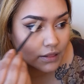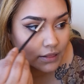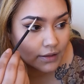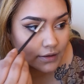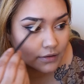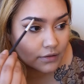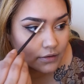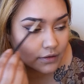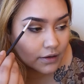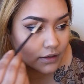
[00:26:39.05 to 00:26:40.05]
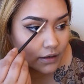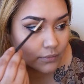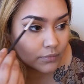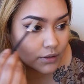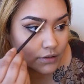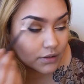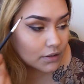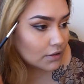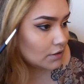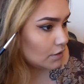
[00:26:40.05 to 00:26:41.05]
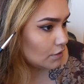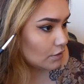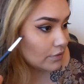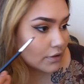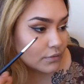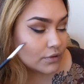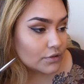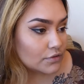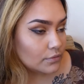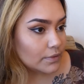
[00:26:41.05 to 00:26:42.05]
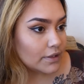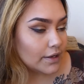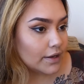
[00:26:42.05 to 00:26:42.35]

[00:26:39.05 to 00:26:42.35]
light, and I'm going in with a super light